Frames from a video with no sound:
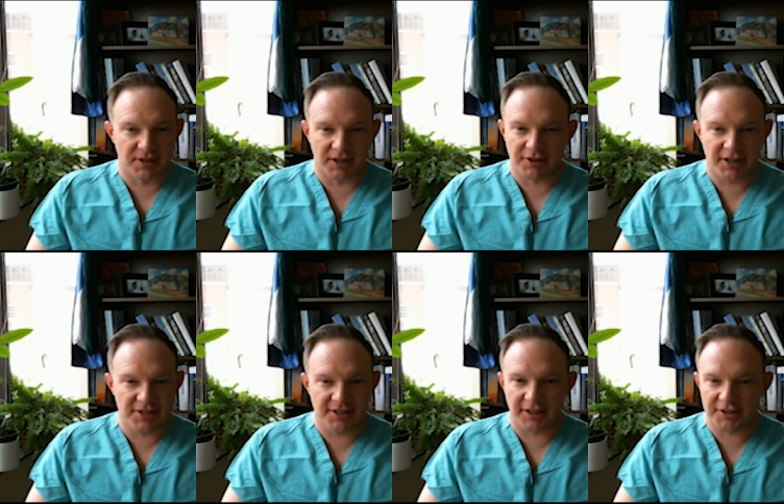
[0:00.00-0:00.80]
a
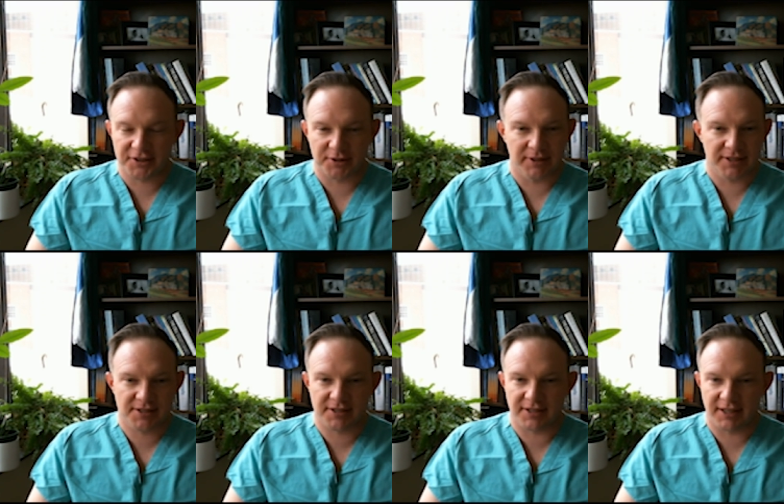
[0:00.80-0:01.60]
crazy
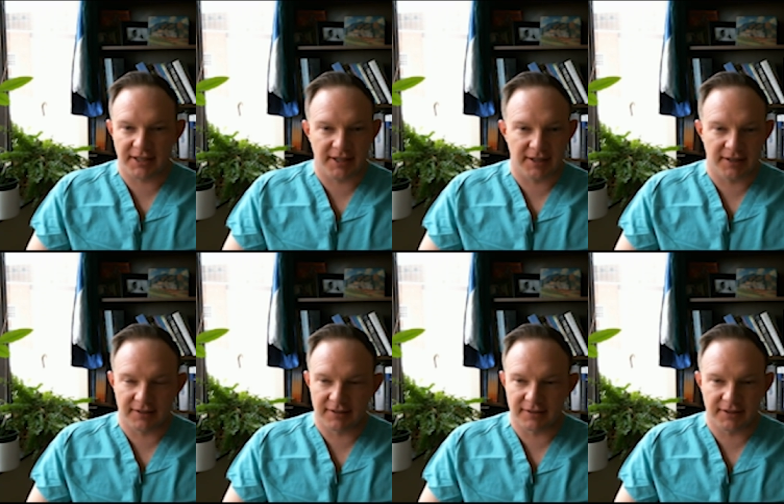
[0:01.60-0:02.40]
altruist,
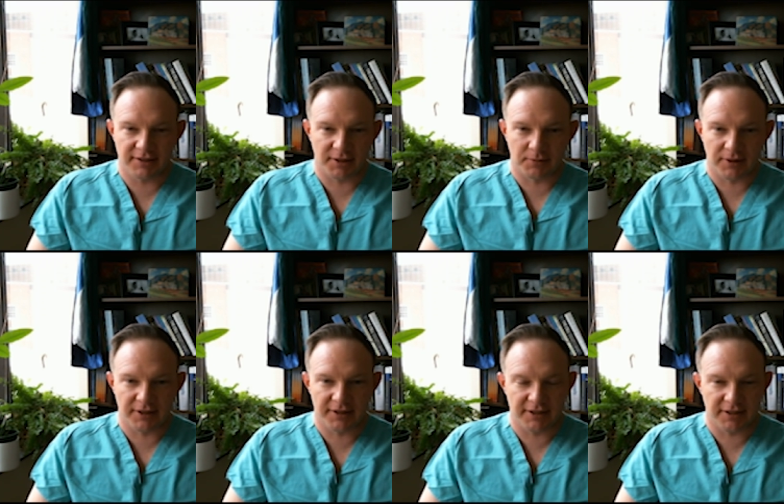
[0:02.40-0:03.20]
and I
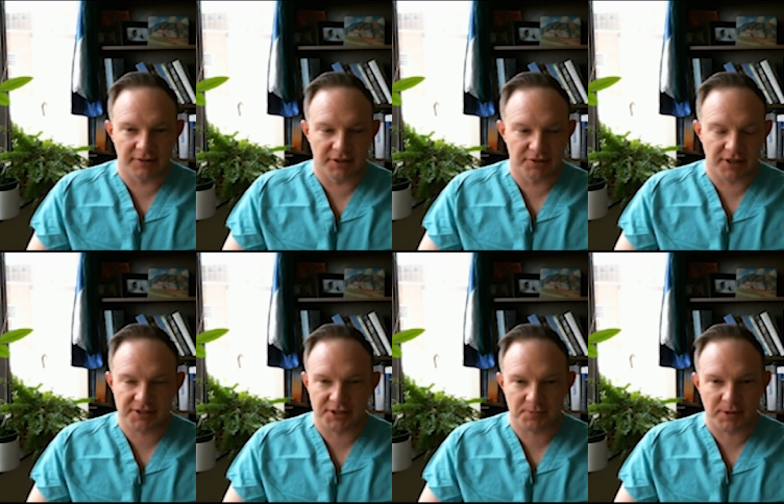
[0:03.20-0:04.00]
wanted to
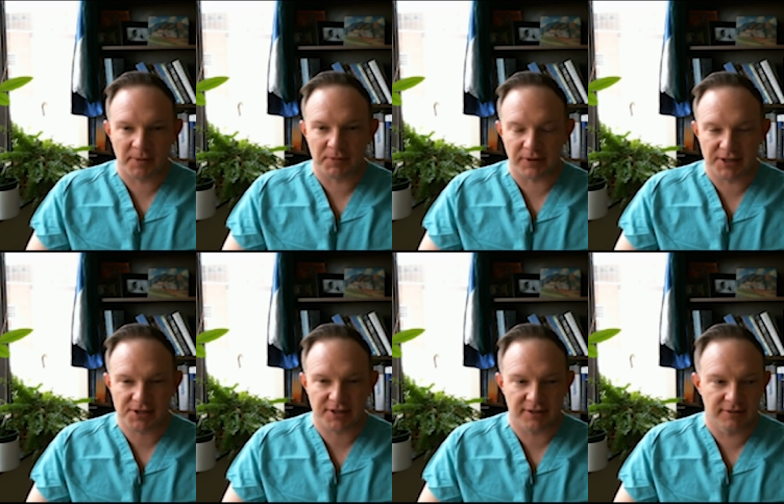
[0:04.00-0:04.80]
address this
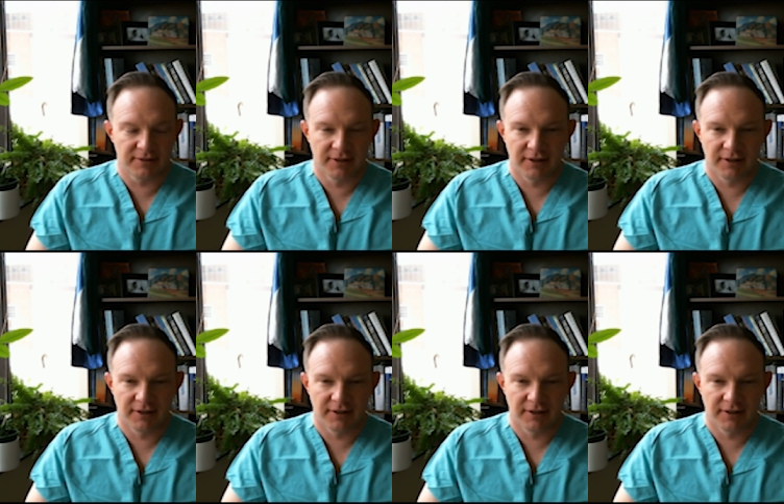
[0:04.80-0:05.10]
population